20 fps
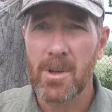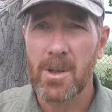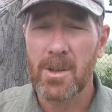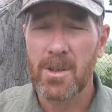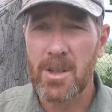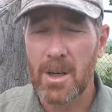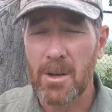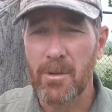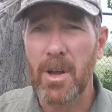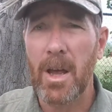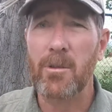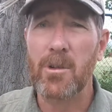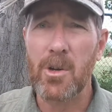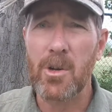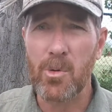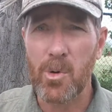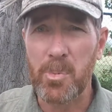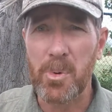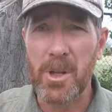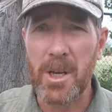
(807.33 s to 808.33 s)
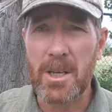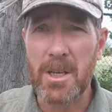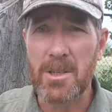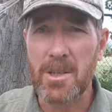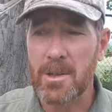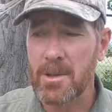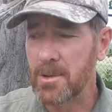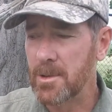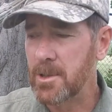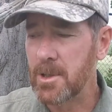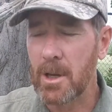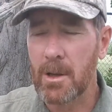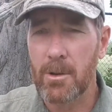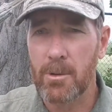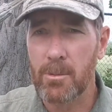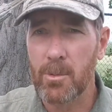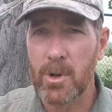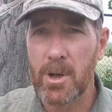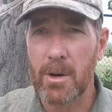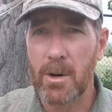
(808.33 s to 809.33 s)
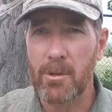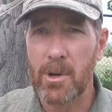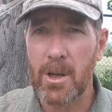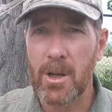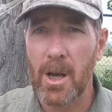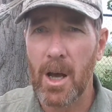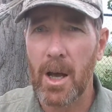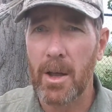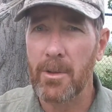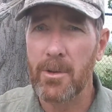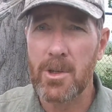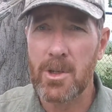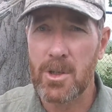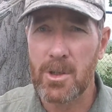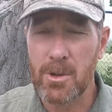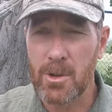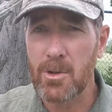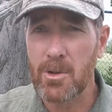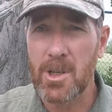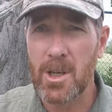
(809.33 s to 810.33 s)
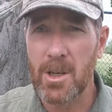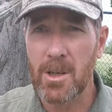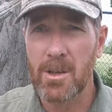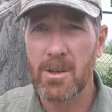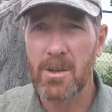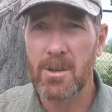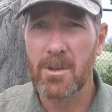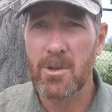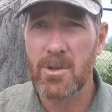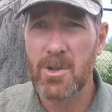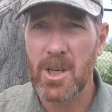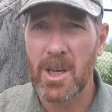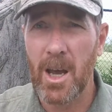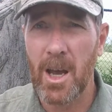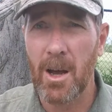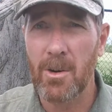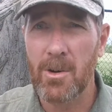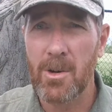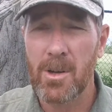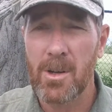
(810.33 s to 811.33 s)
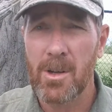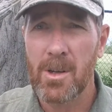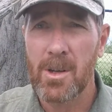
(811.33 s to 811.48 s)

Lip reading: instead of having to replace it and sell whatever you got and just losing out.